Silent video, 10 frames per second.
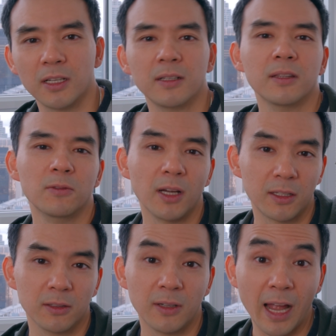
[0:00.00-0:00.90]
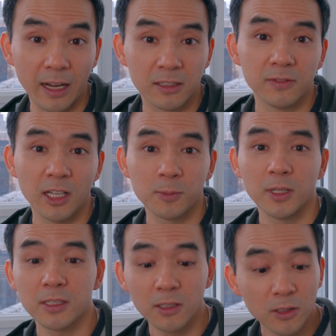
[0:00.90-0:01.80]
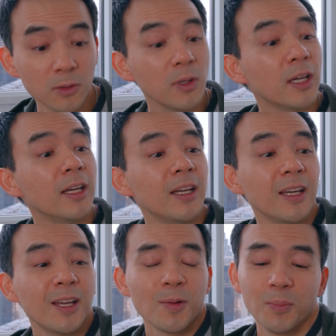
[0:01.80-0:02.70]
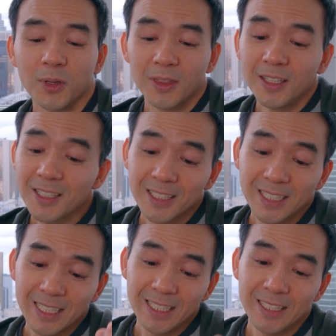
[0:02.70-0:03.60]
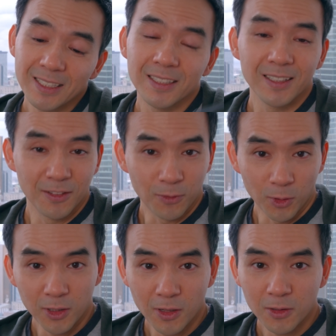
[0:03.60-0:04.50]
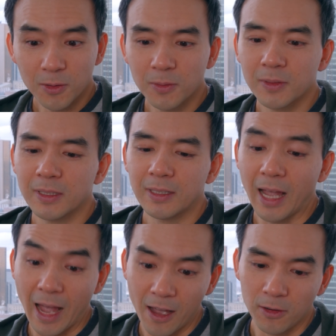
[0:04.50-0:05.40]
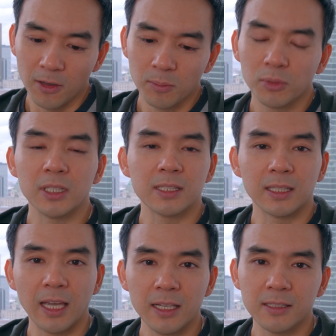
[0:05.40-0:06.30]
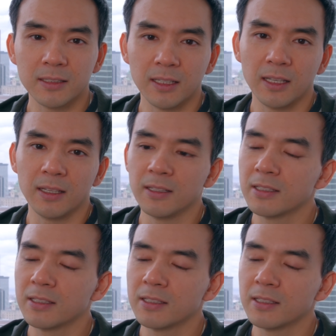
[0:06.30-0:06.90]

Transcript: that the regular active S Pens can do, but this is a forty dollar add-on, plus the case is a